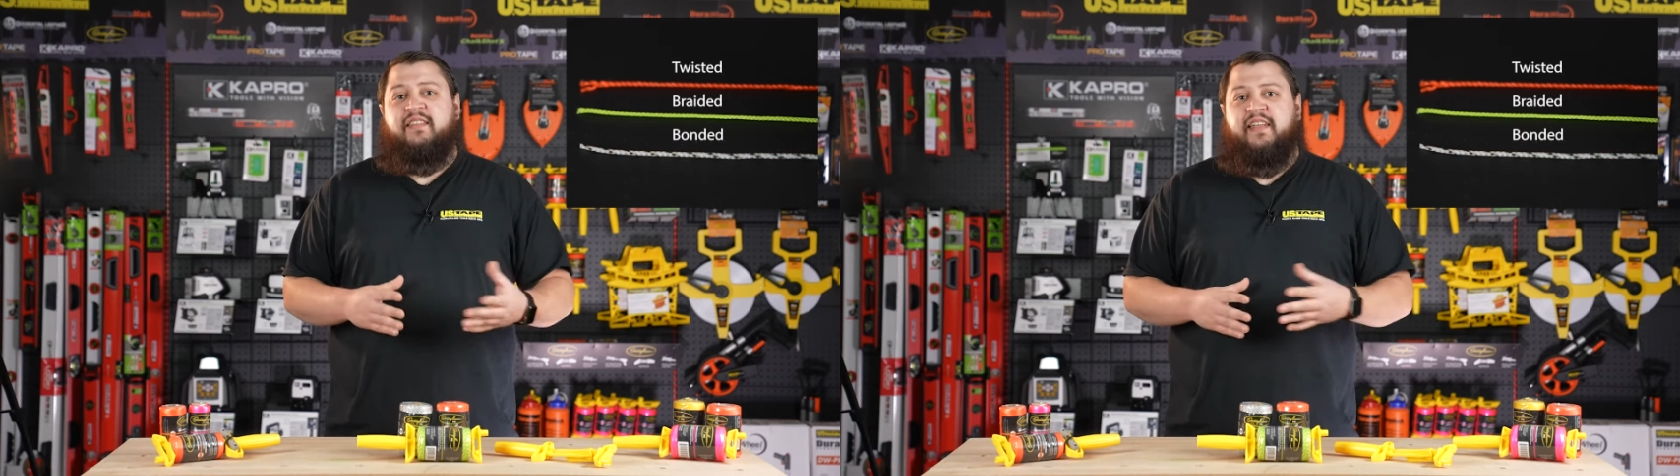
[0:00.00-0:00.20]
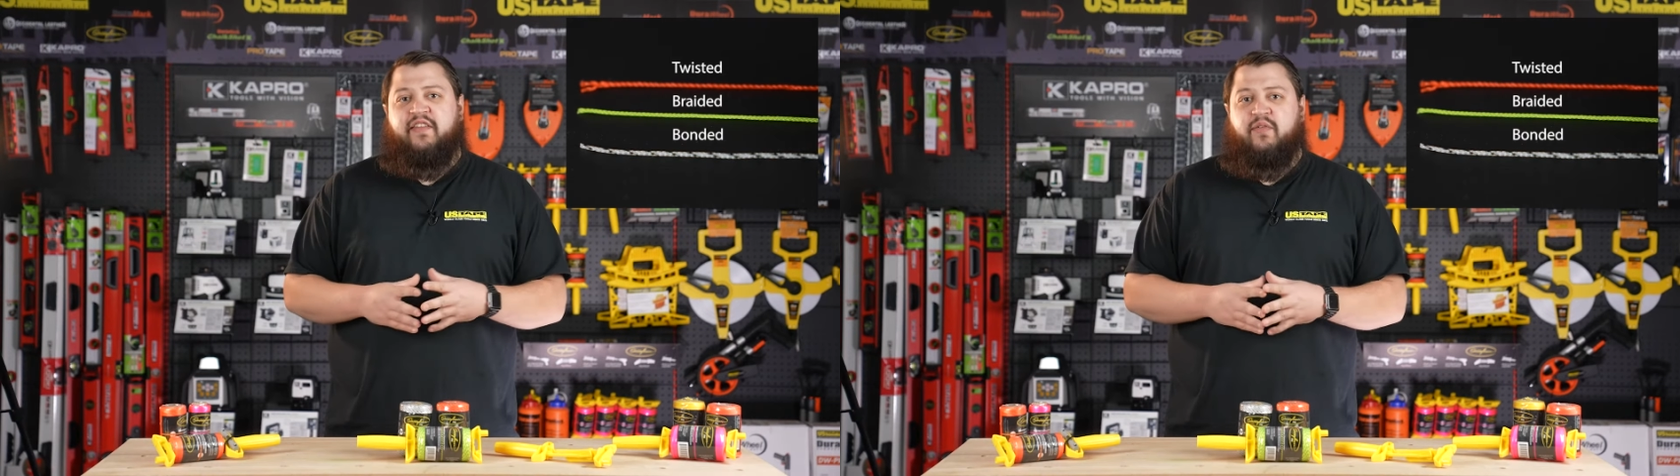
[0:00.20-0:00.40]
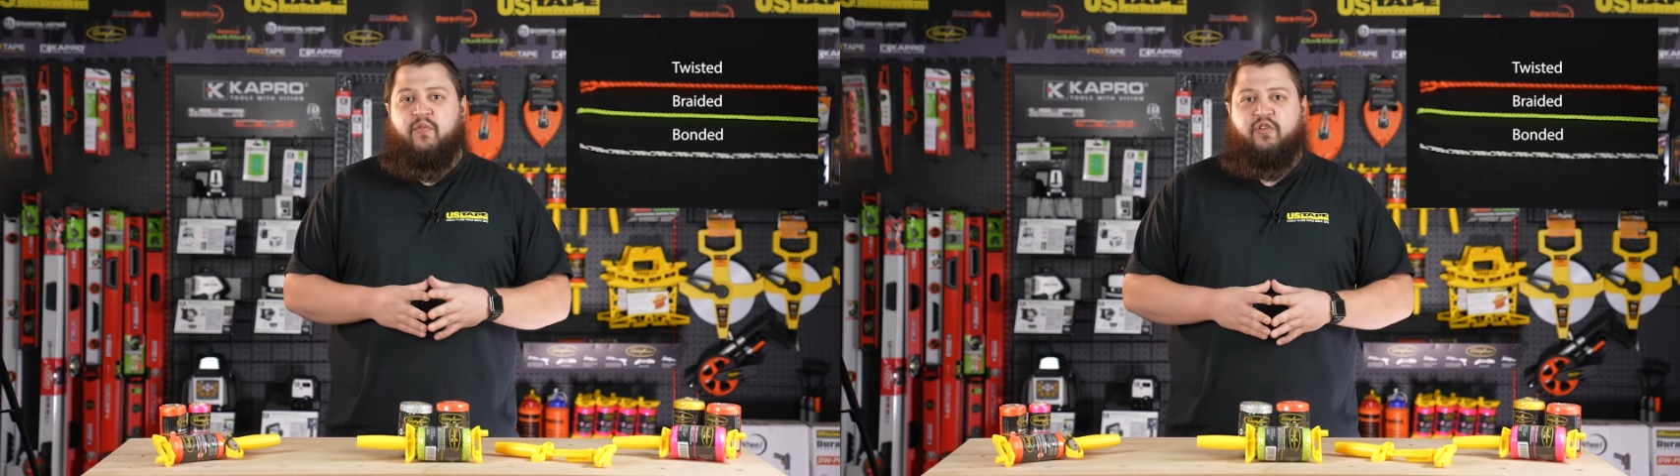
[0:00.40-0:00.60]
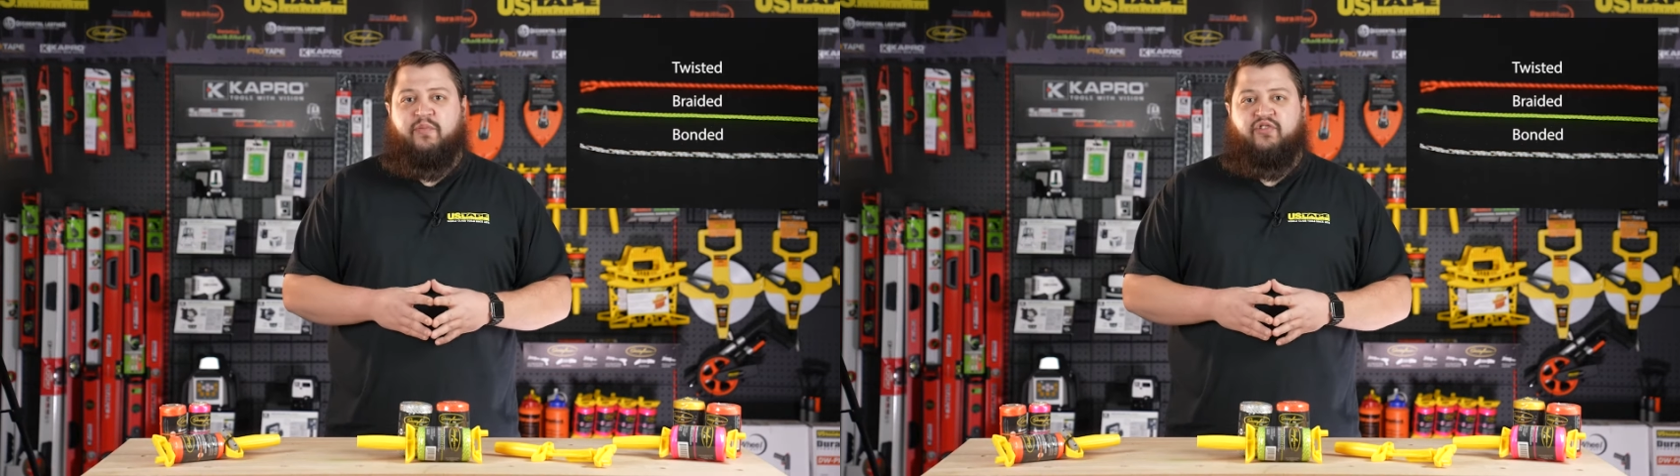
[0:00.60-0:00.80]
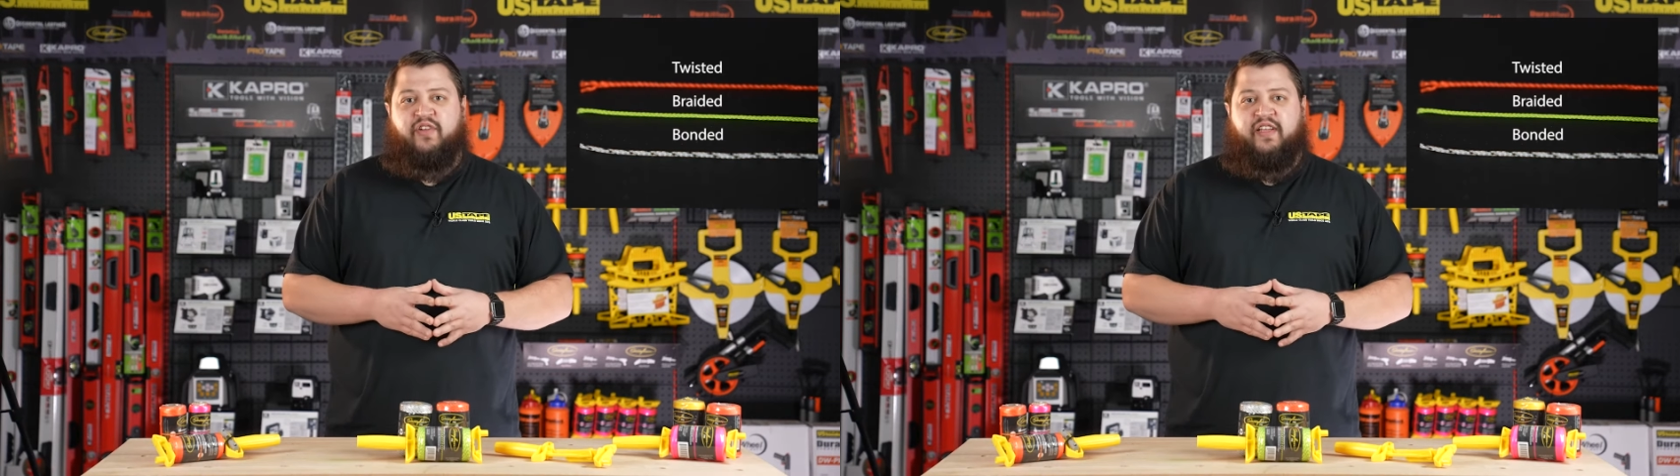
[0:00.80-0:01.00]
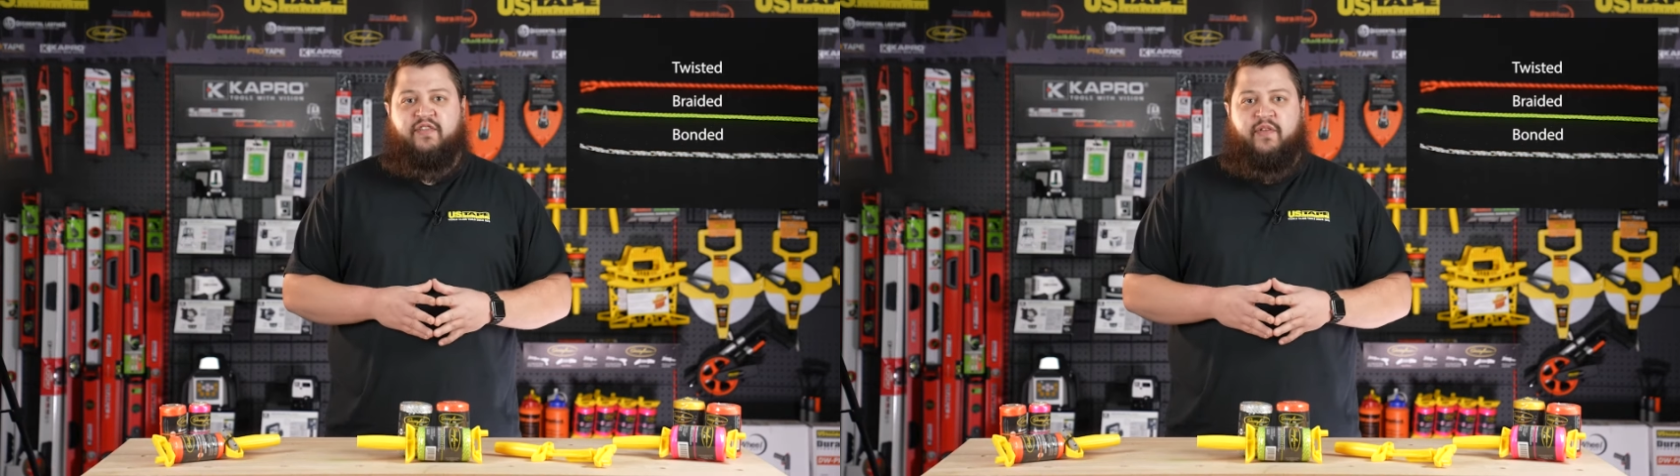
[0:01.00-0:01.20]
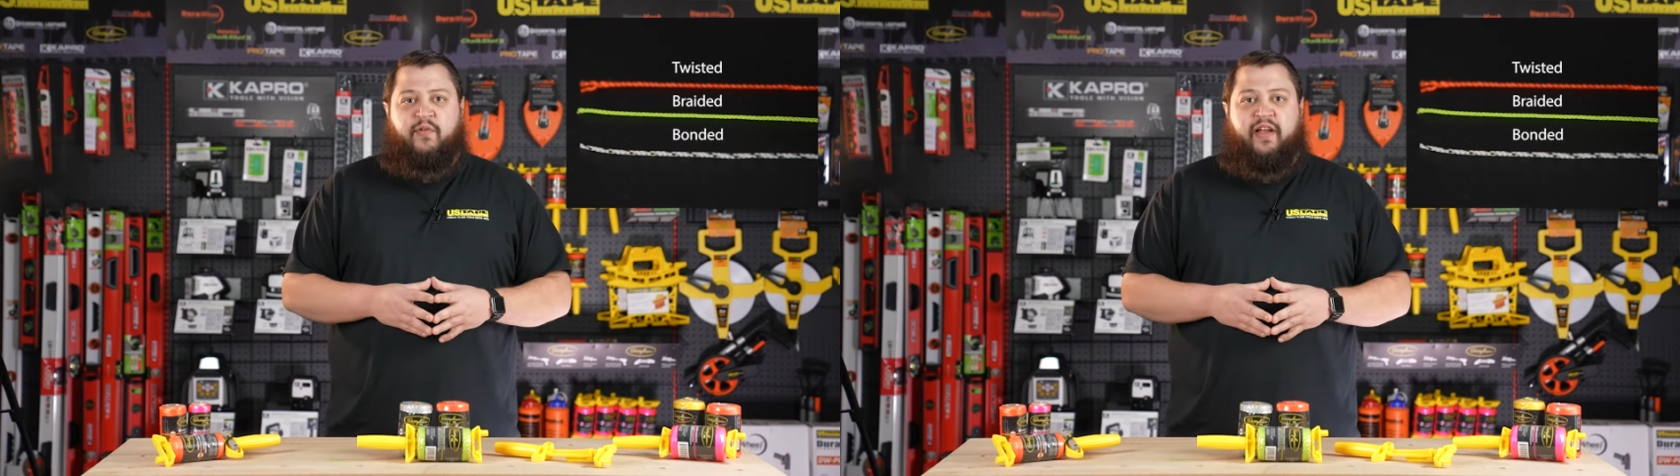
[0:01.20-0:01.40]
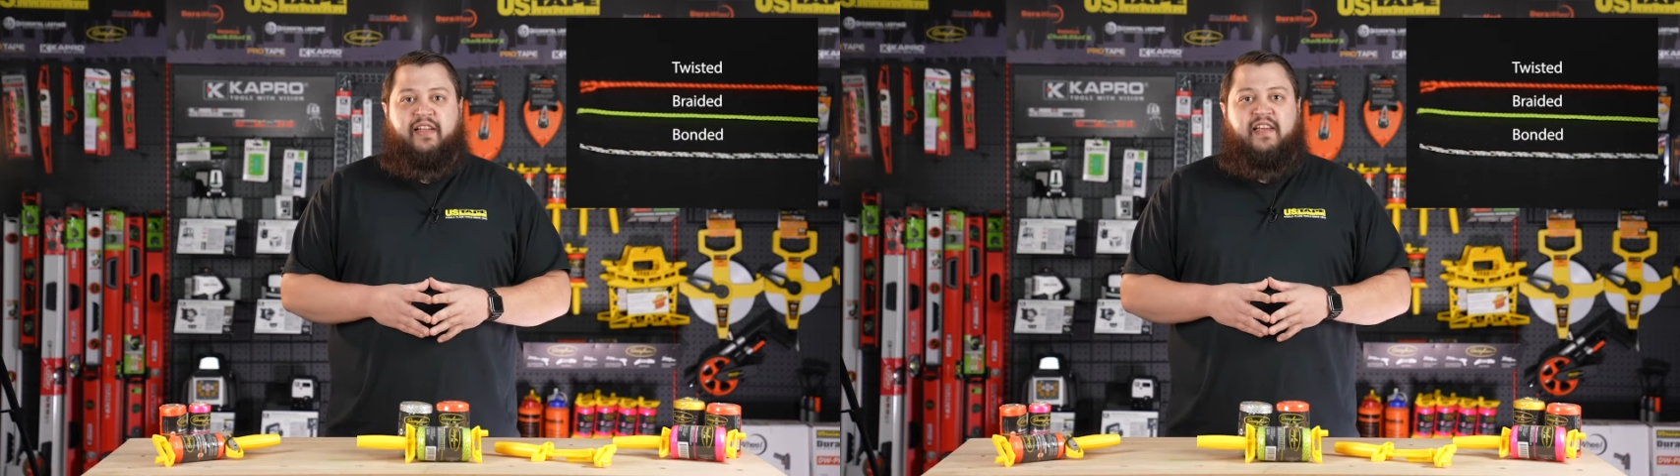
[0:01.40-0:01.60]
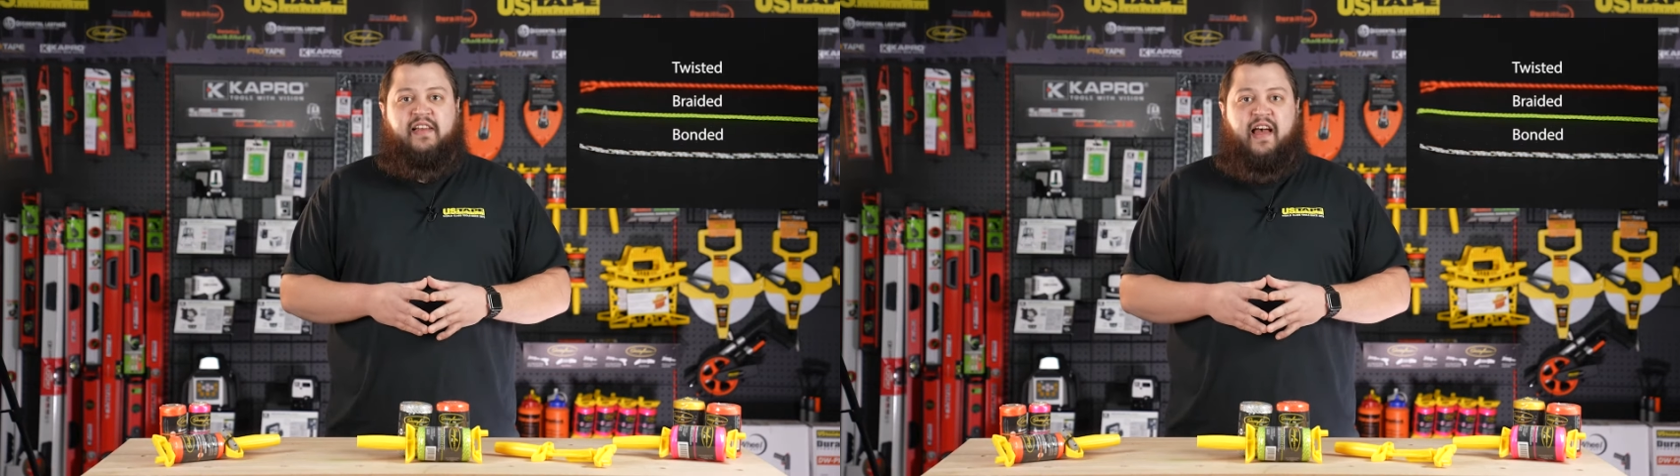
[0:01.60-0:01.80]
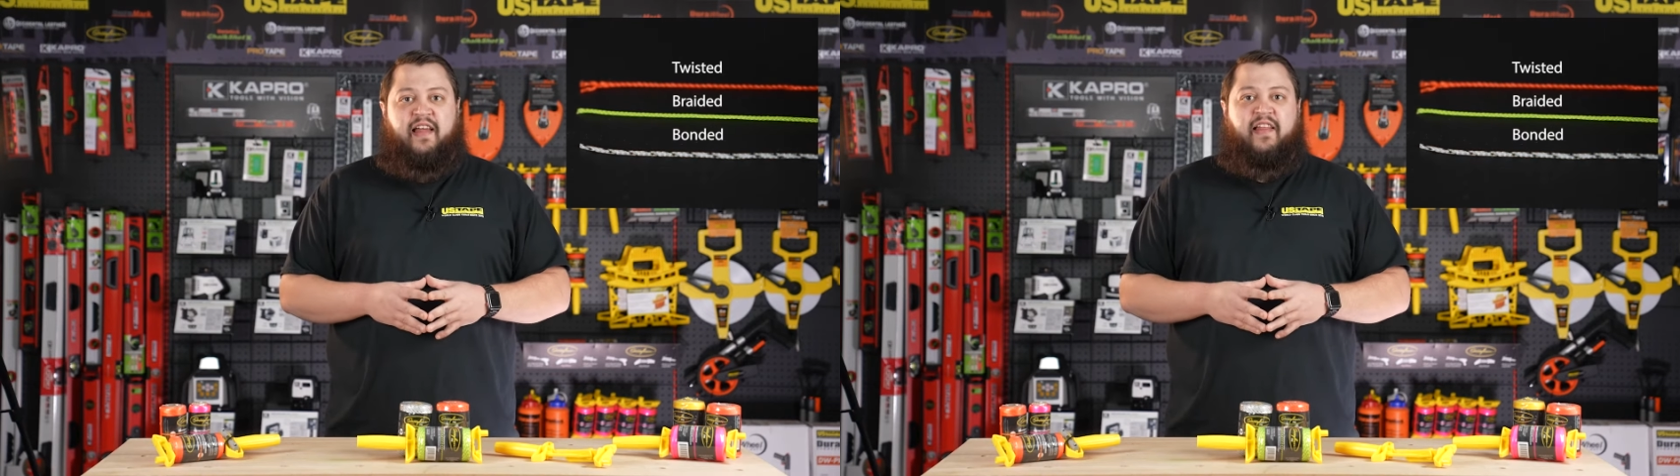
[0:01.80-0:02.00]
together multiple strands of number 18
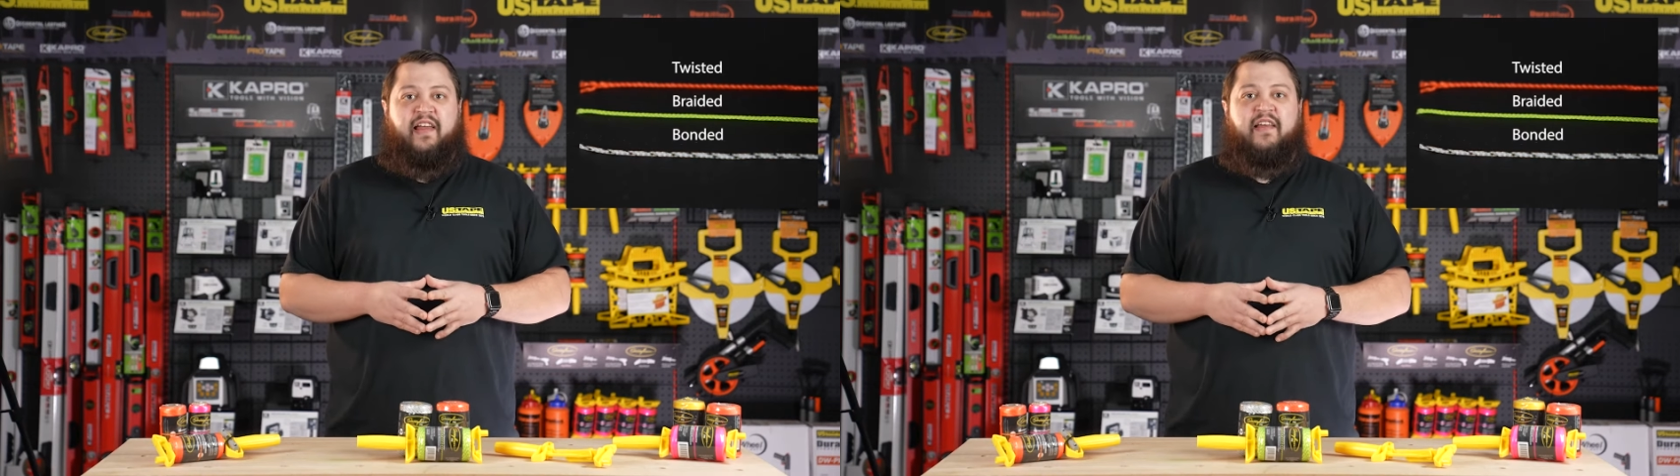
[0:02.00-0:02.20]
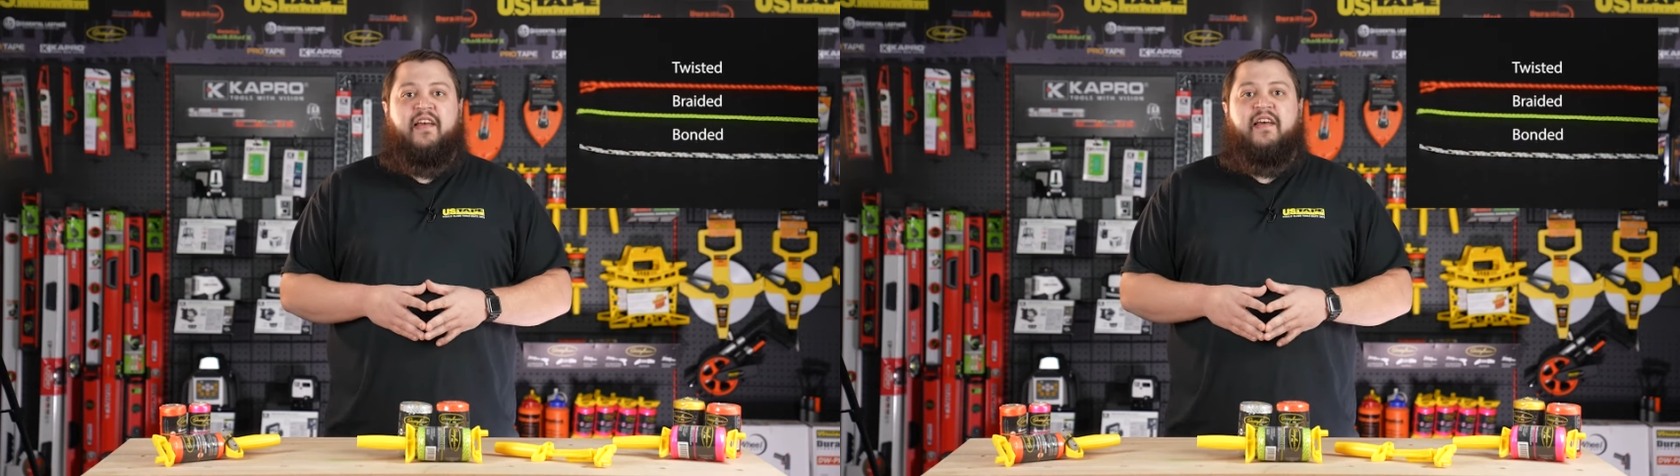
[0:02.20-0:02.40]
nylon.